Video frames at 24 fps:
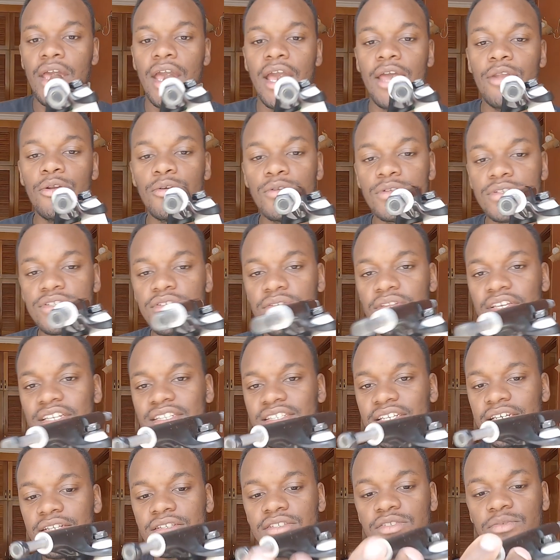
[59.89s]
And also they
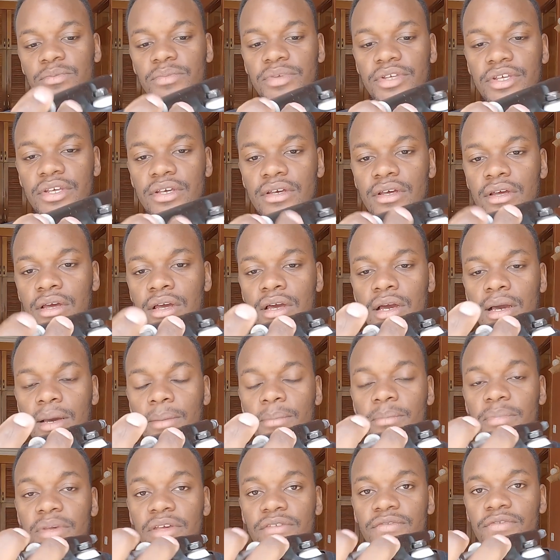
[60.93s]
tend to be
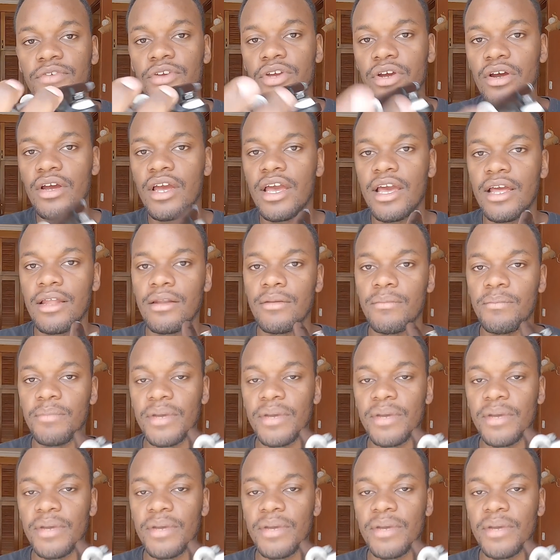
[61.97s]
beefier and